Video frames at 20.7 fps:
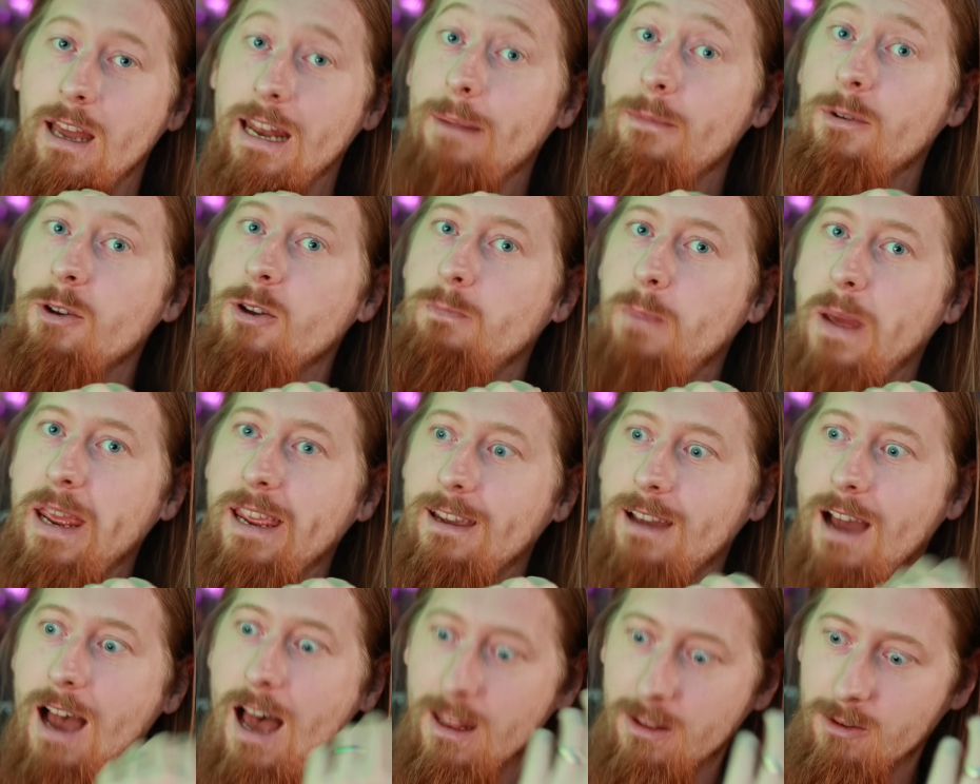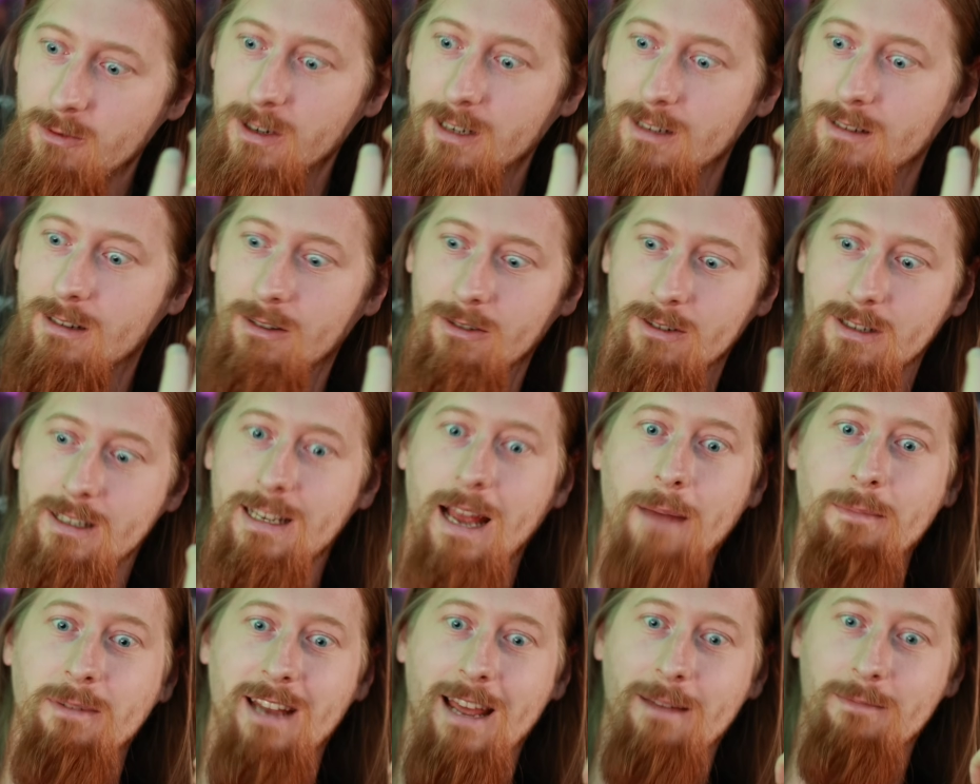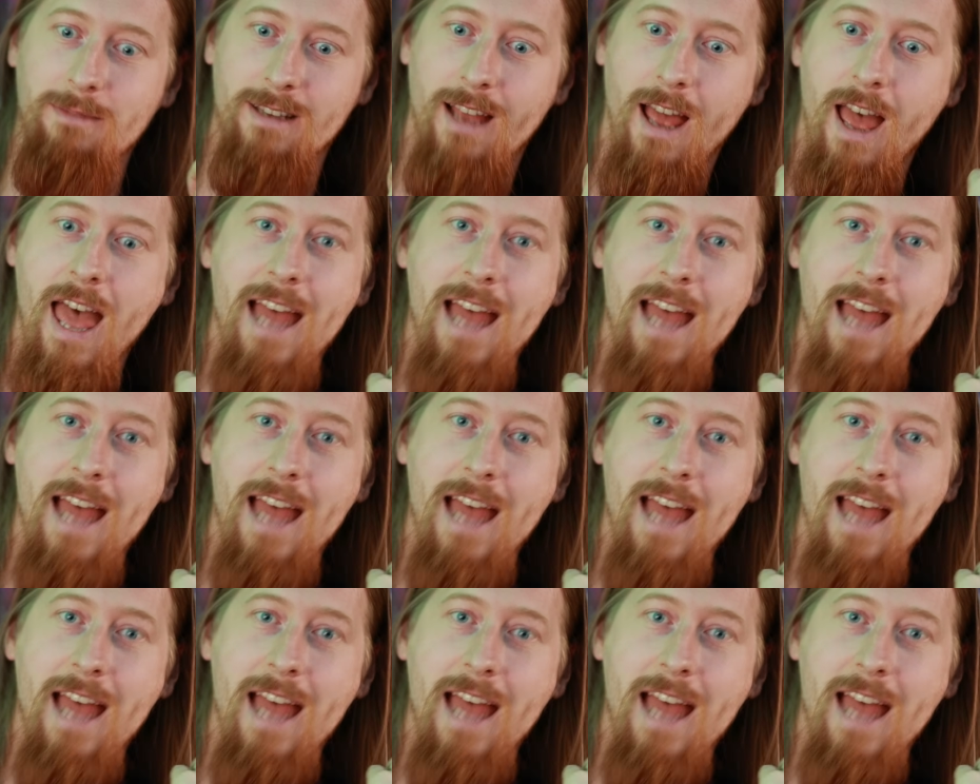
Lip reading: And I'm not paying hundreds or sometimes